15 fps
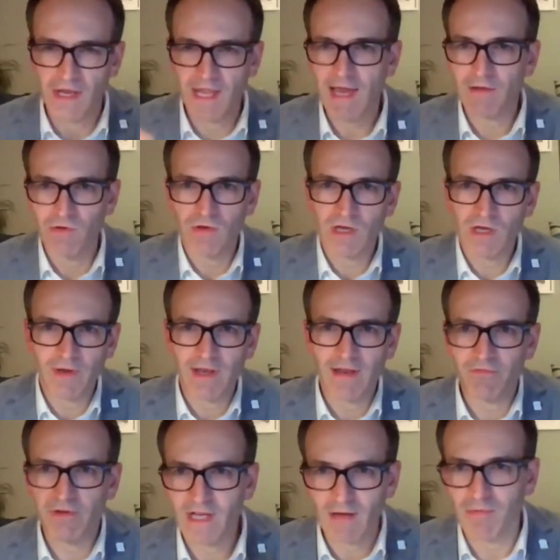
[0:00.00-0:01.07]
And now you go in
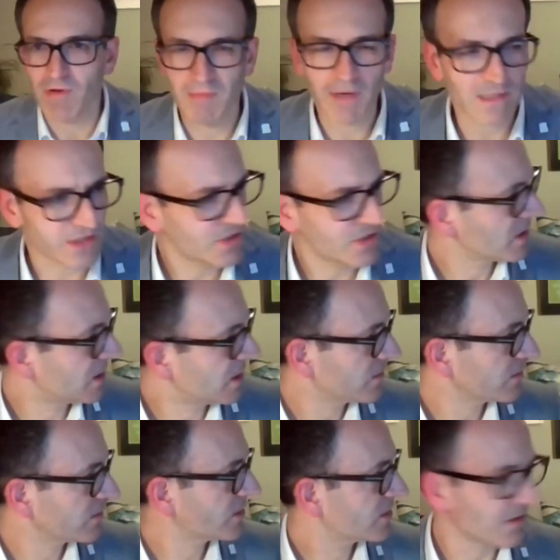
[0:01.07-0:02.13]
every couple of months and you go,
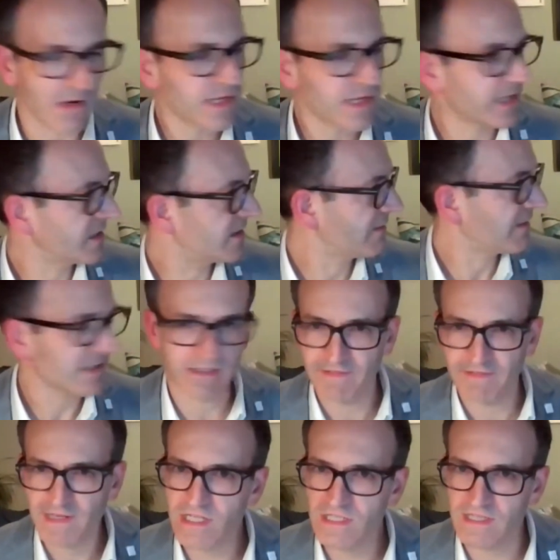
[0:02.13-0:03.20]
crikey, they've actually
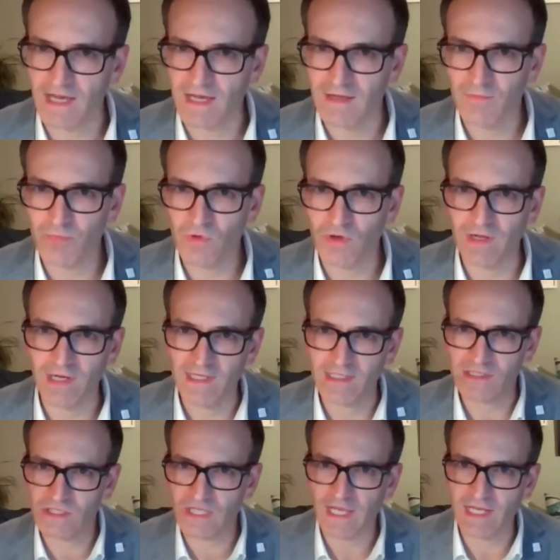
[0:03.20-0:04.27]
finished that, and
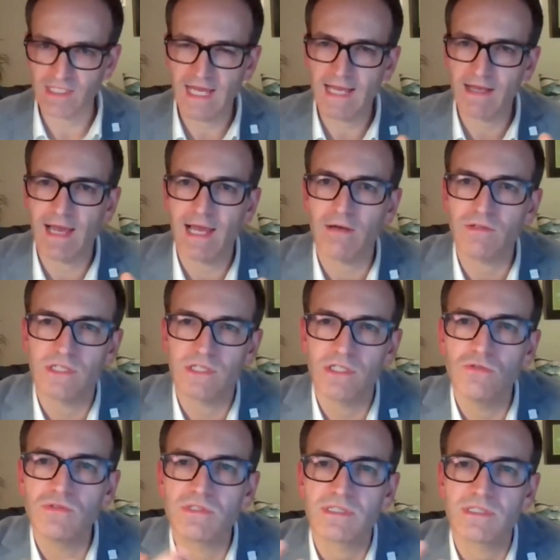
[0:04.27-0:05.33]
it's changed. How do
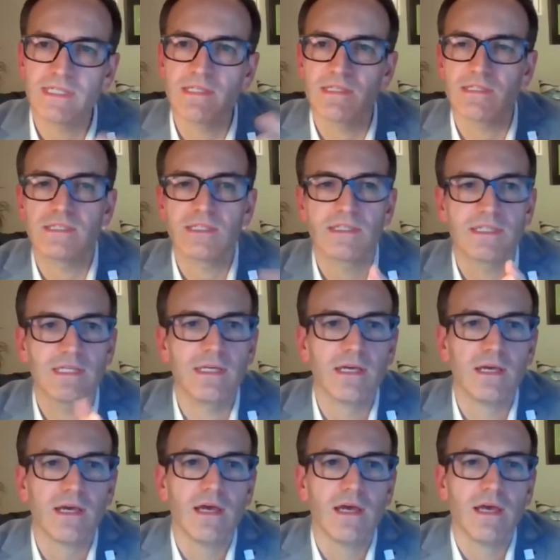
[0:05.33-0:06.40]
you see the city
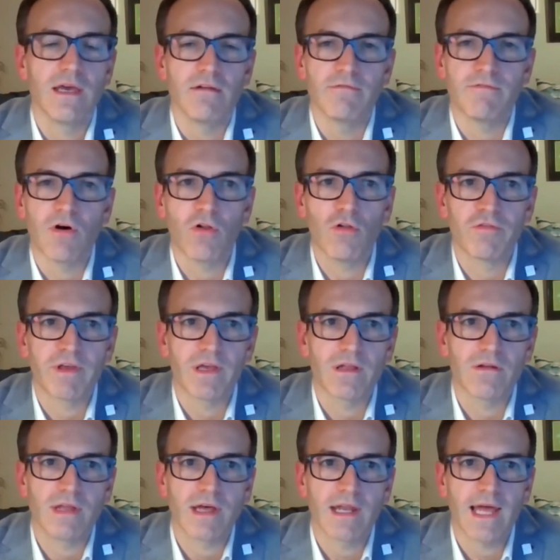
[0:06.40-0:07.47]
evolving,
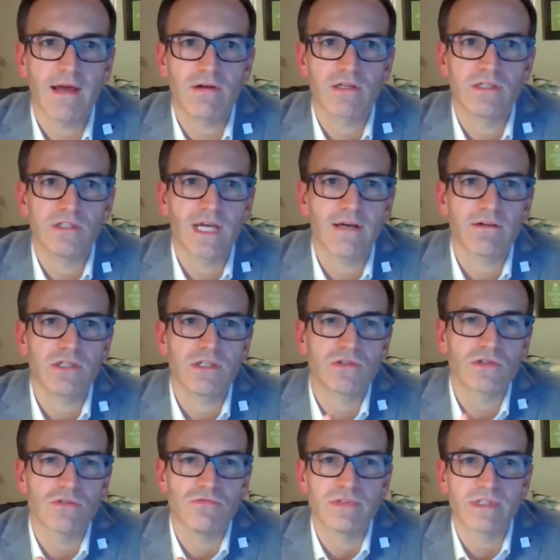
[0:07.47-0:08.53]
and how do you
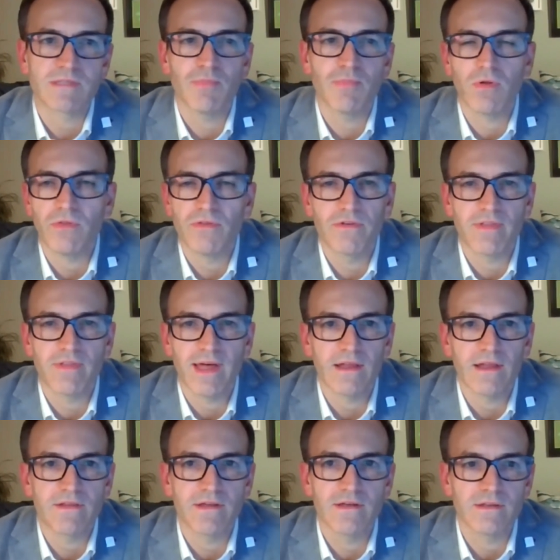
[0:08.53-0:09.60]
sort of respond to that,
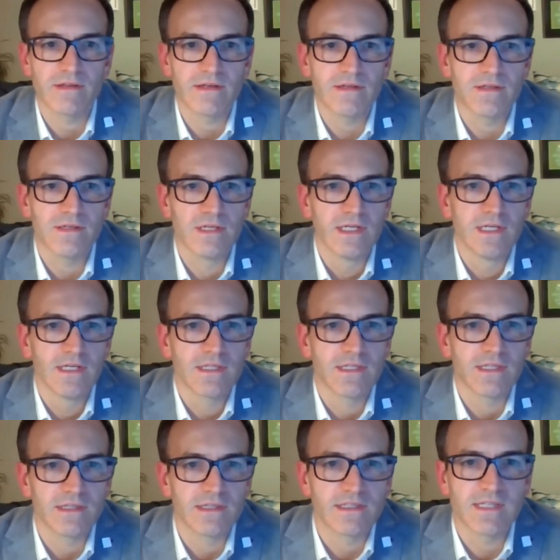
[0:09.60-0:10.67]

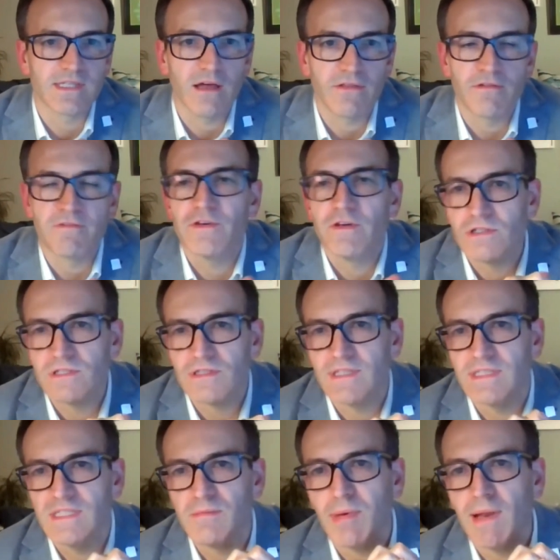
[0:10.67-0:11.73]
the future
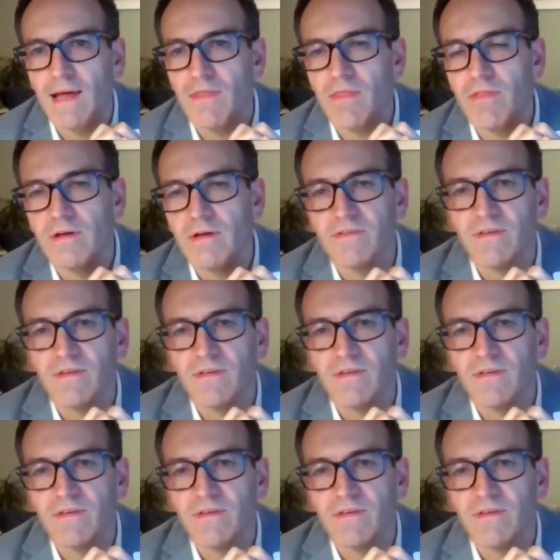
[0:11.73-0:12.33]
city plan that